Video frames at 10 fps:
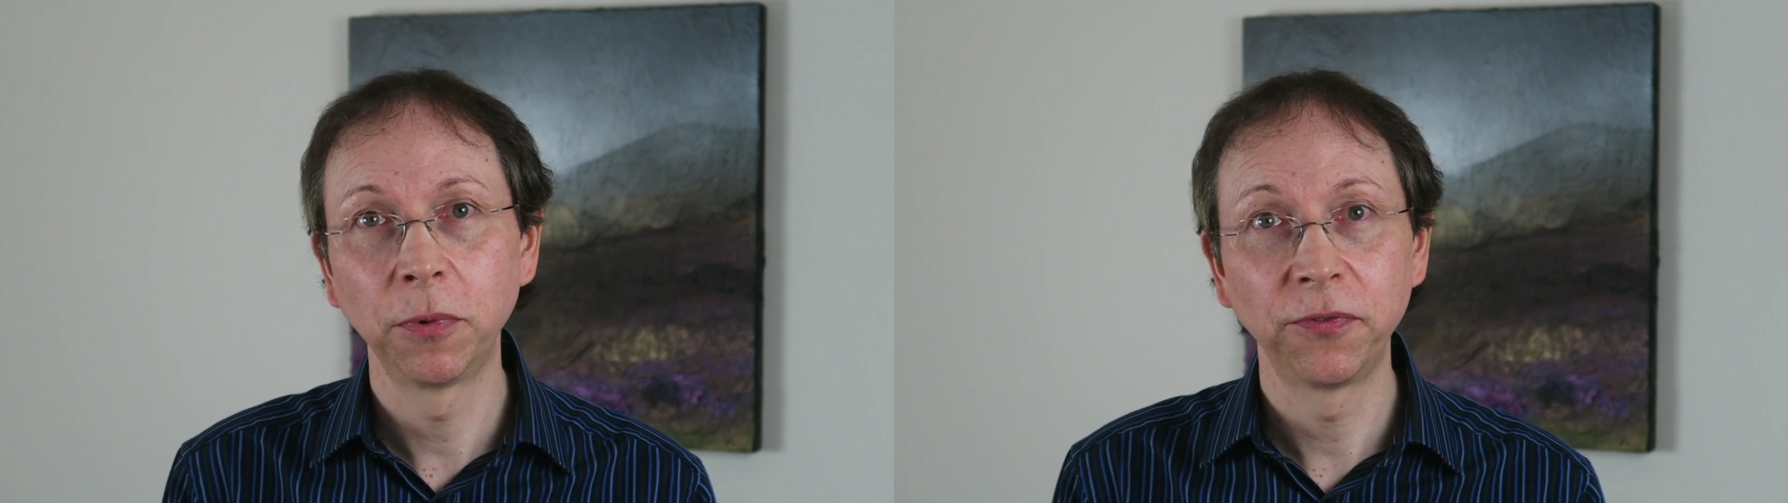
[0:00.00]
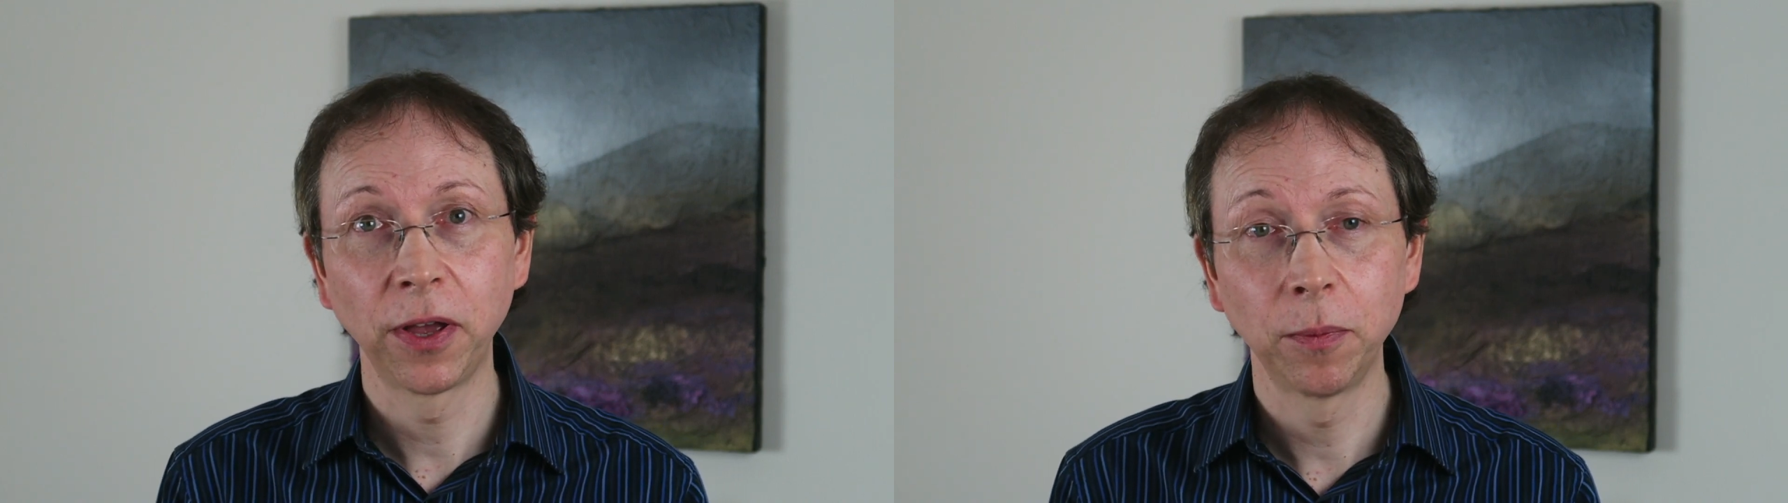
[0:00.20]

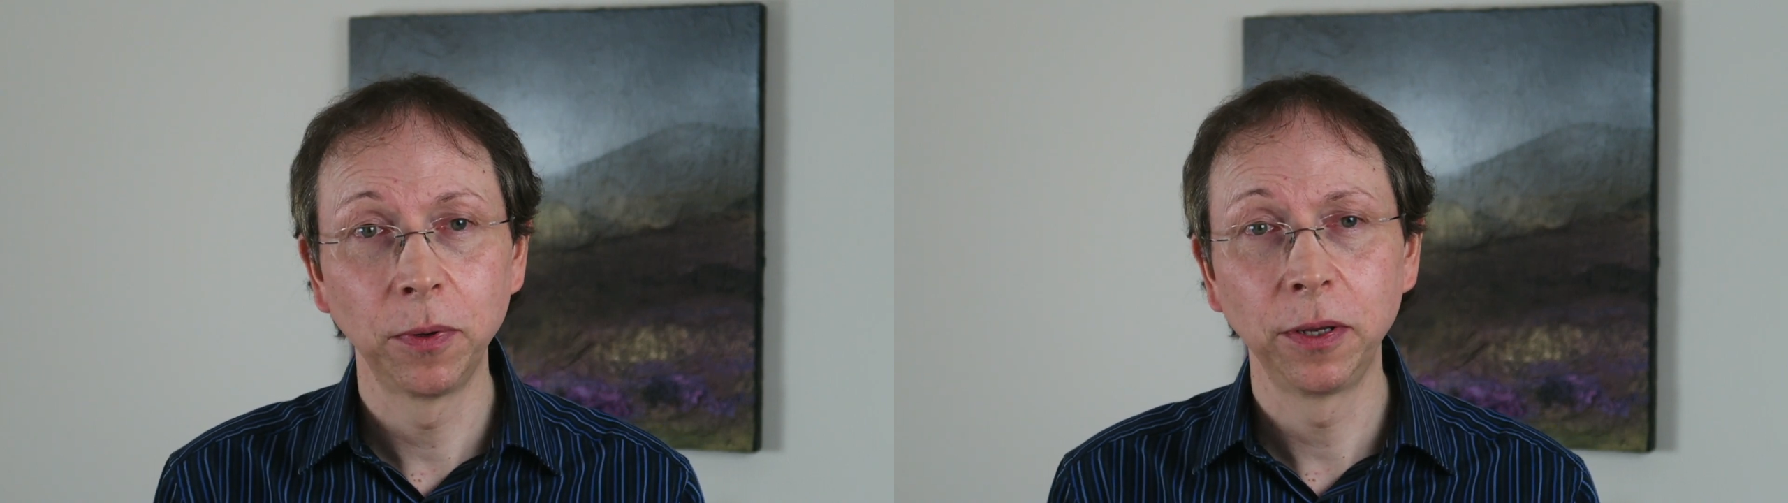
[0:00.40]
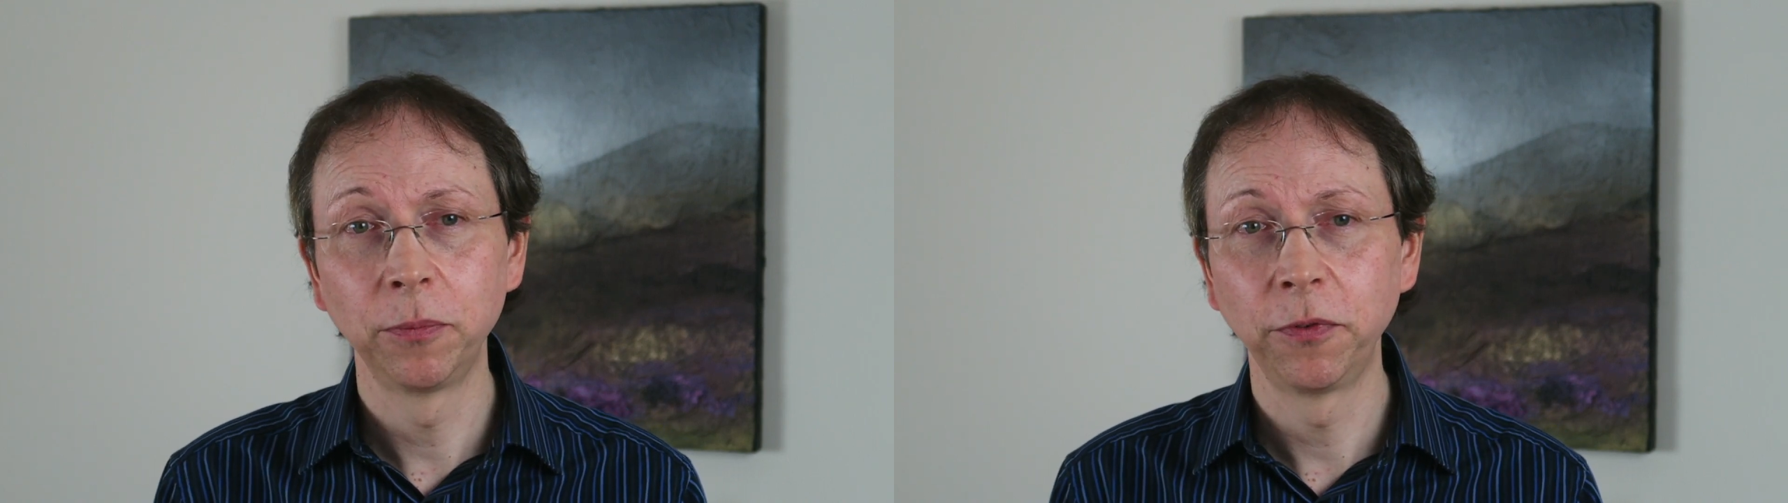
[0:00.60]
my
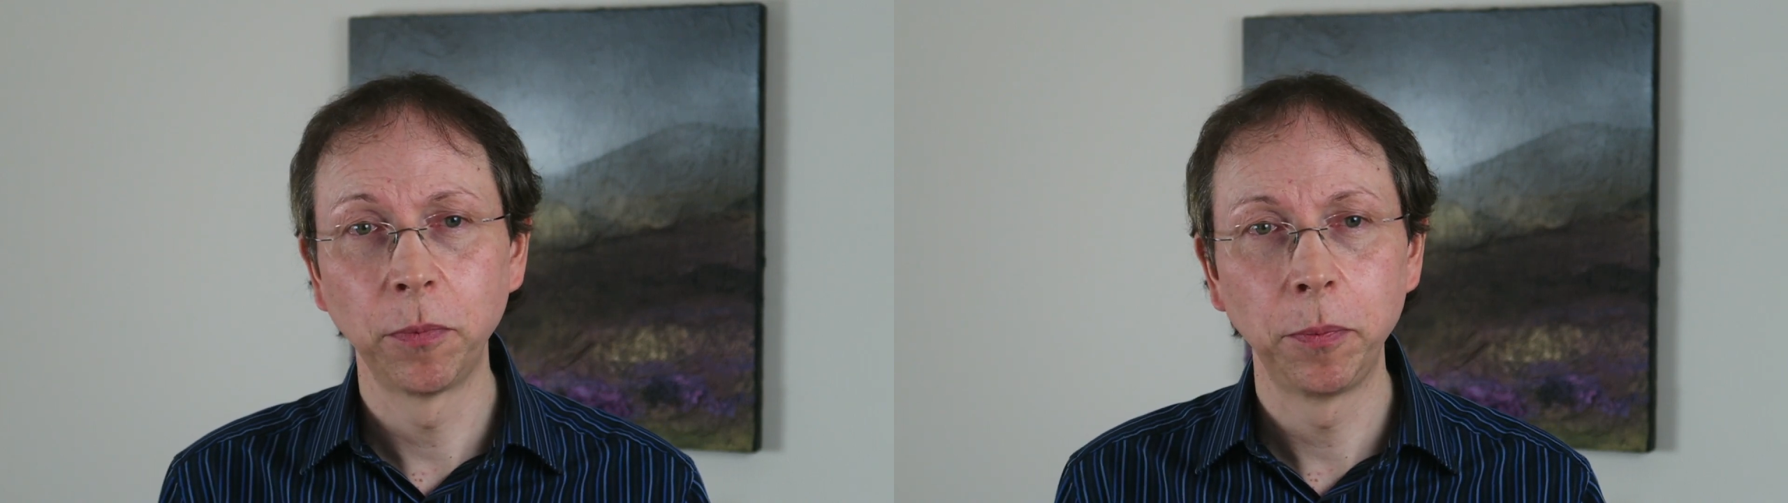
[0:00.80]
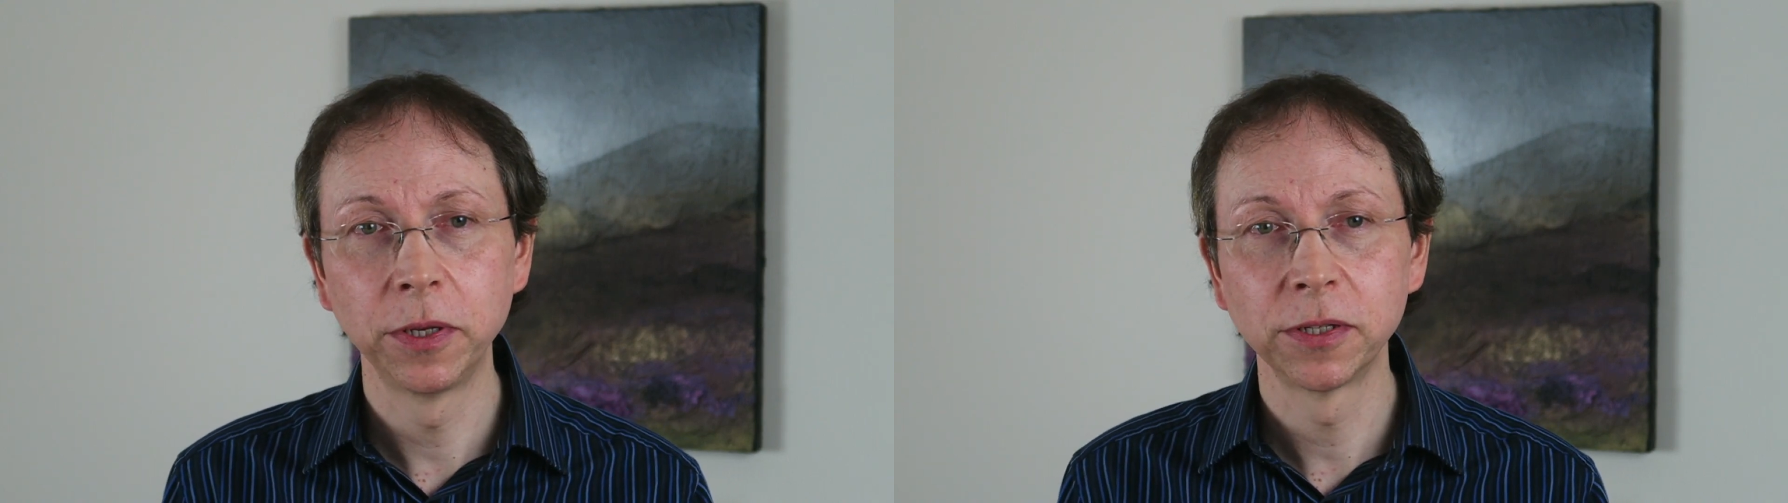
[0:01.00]
family and
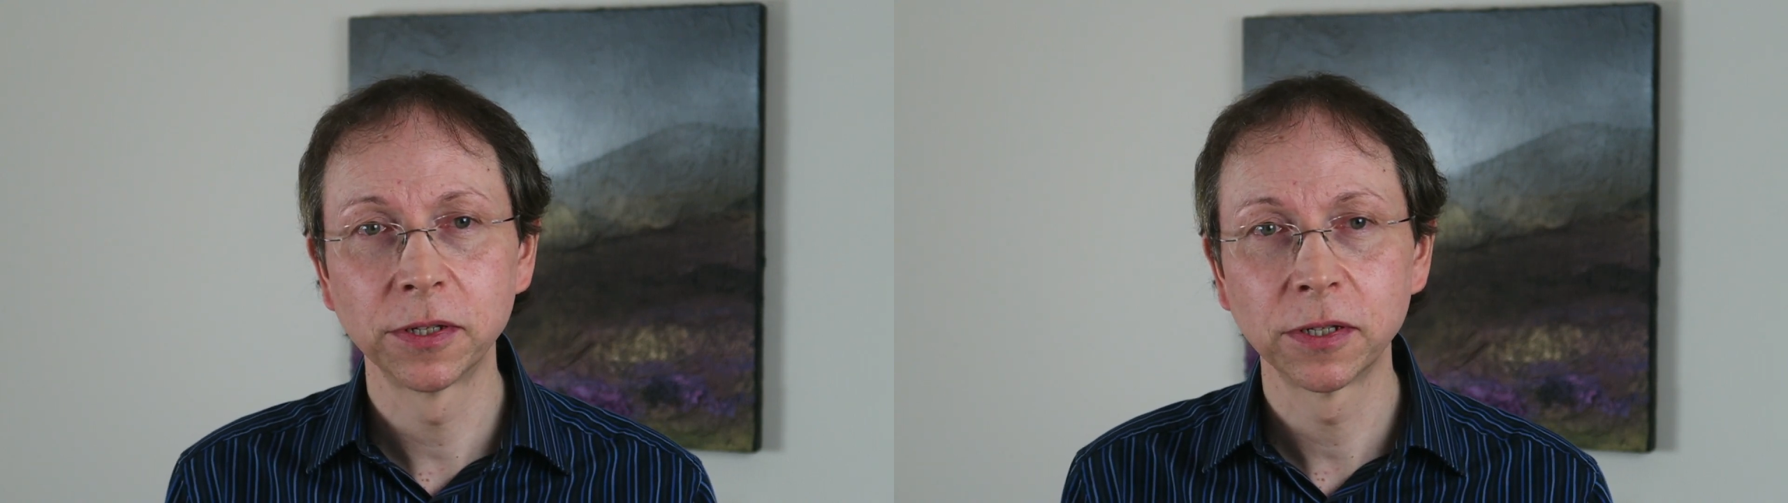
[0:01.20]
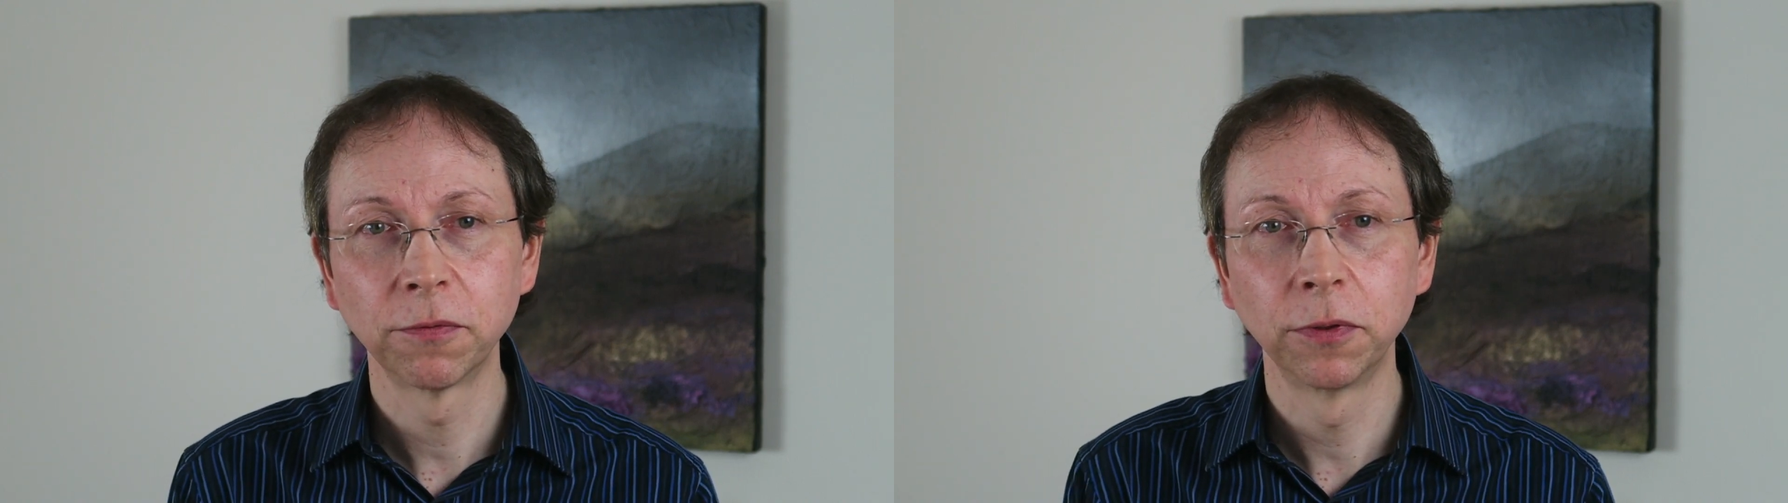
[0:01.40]
for my
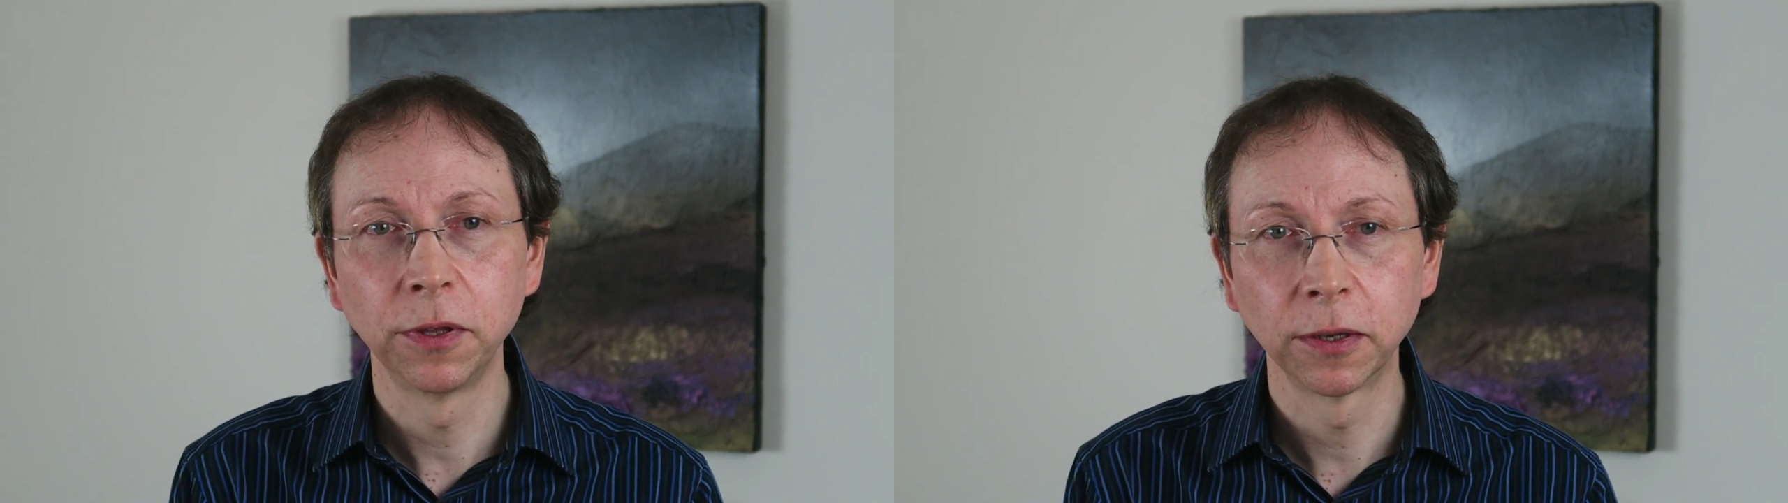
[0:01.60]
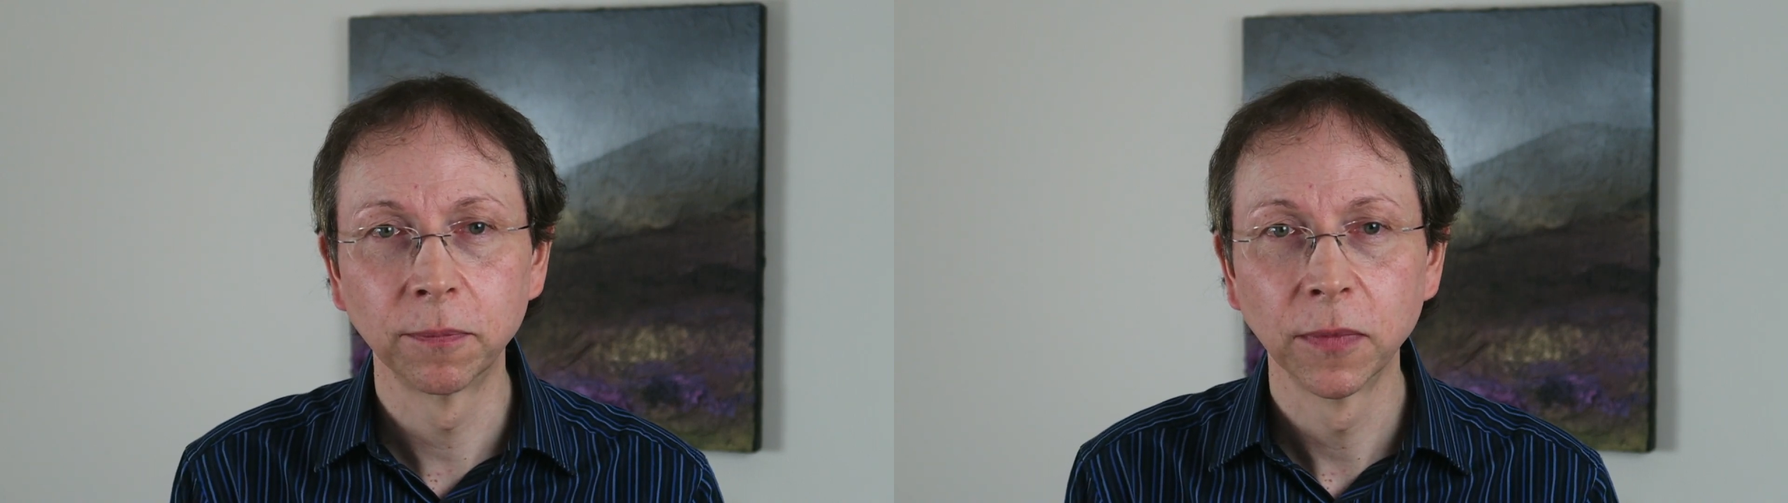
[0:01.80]
business and
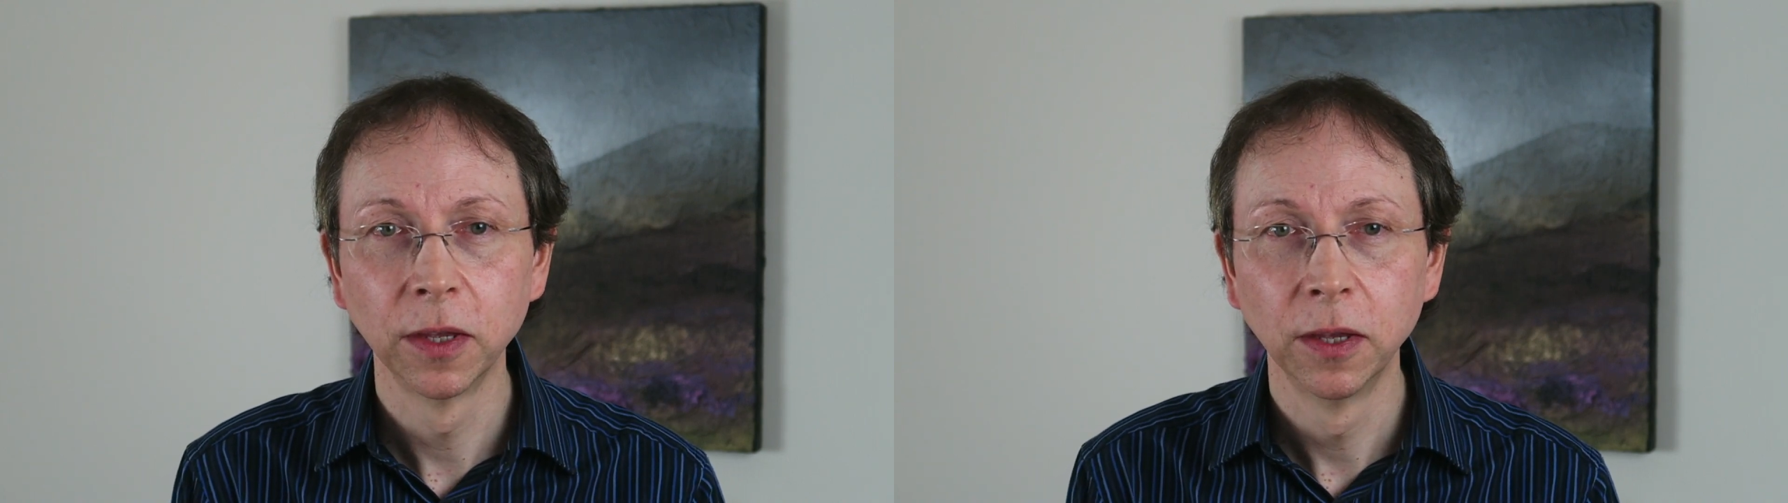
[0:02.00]
everything.